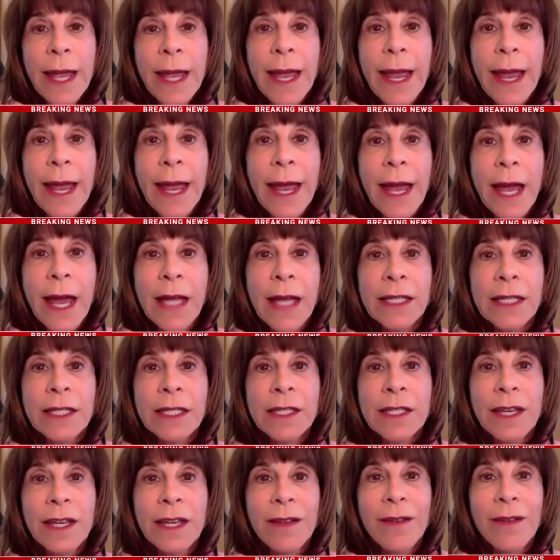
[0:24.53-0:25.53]

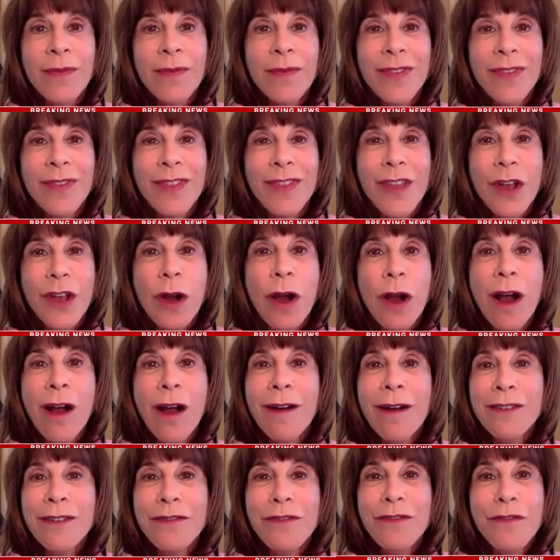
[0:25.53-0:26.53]
And there
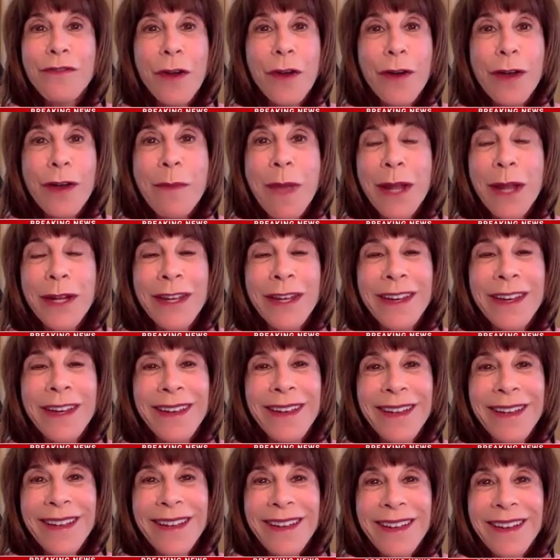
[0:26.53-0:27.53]
aren't very many
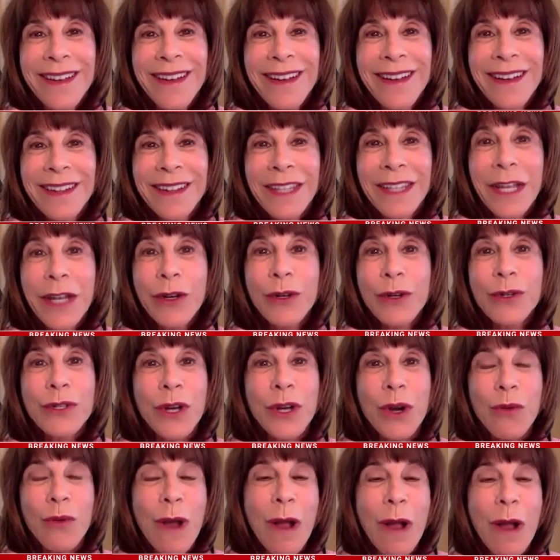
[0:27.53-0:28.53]
leaders
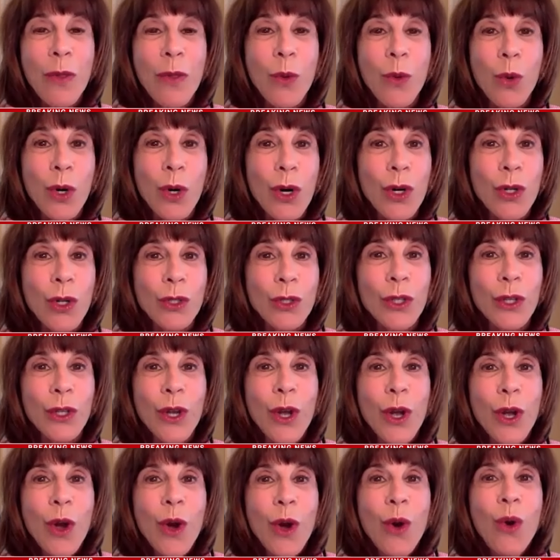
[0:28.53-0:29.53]
around the world
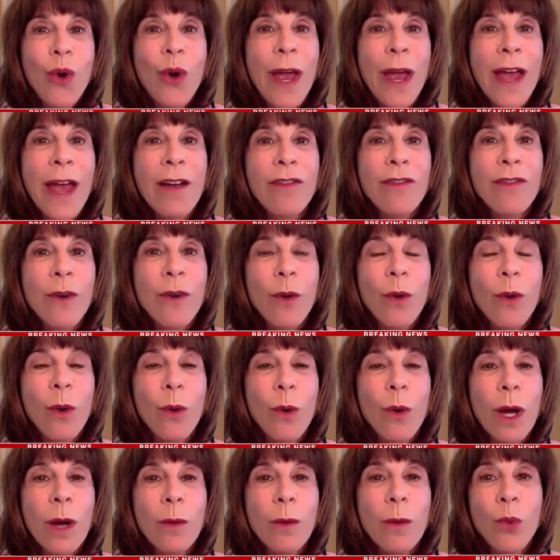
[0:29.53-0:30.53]
who have
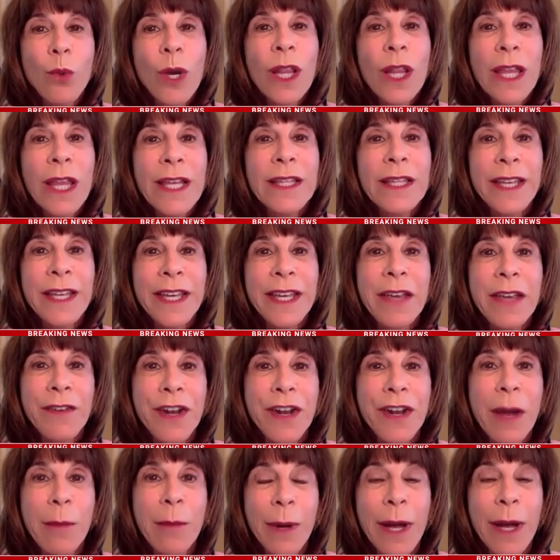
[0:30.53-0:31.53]
willingly given
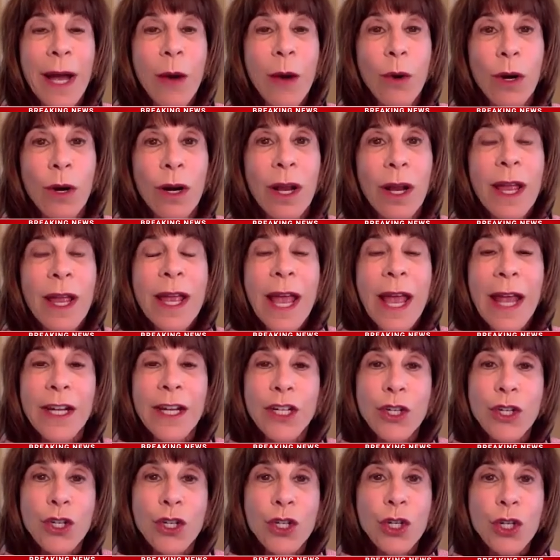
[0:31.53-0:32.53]
up power
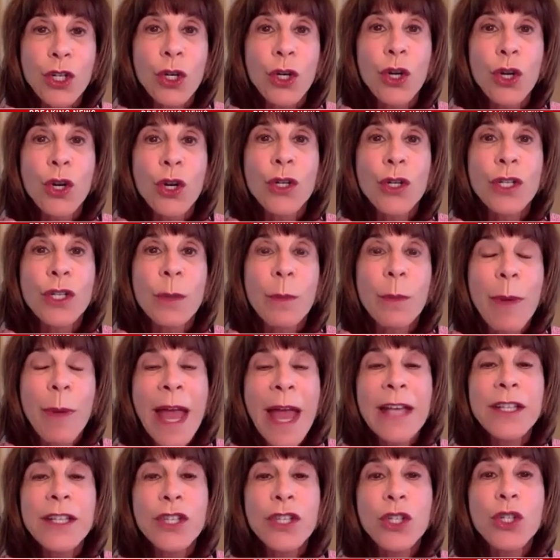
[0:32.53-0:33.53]
and turned
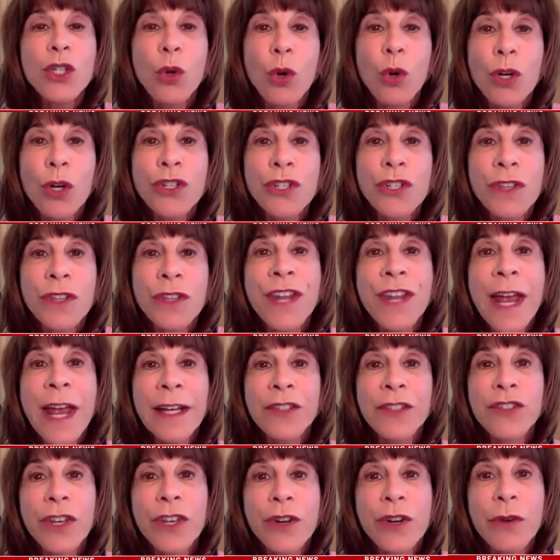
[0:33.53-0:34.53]
passed the torch to the
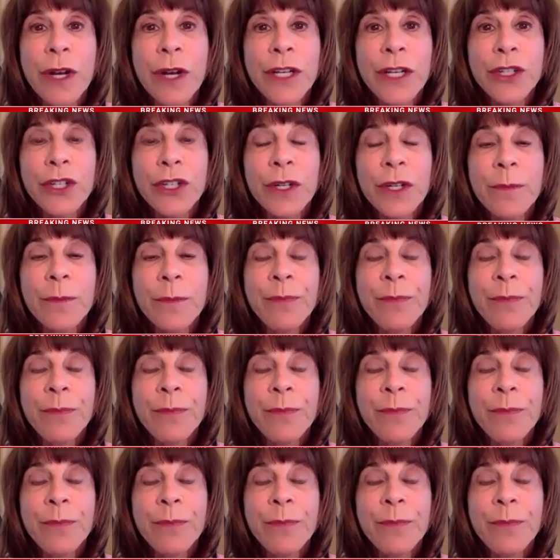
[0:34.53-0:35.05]
next generation.